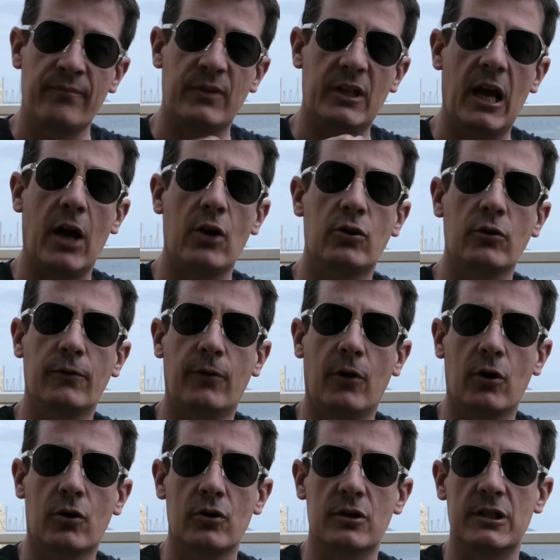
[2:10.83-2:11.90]
the
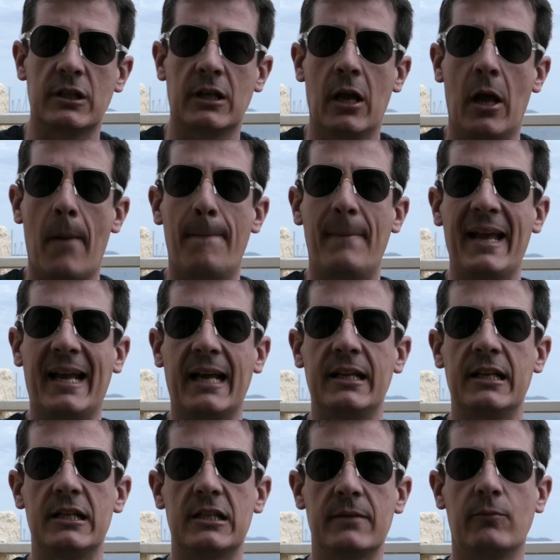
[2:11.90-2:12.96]
autofocusing
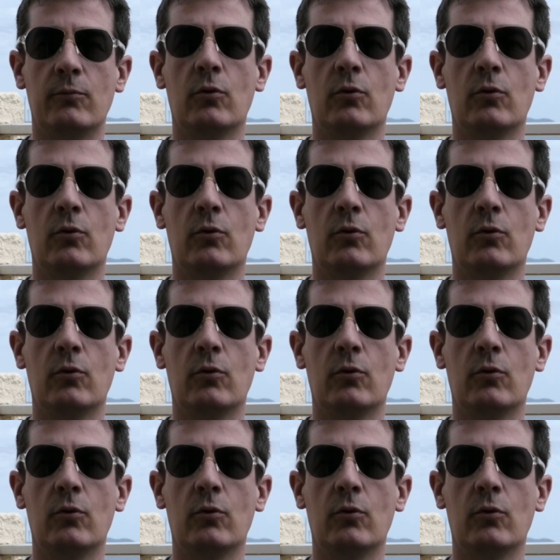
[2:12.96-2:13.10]
mechanism.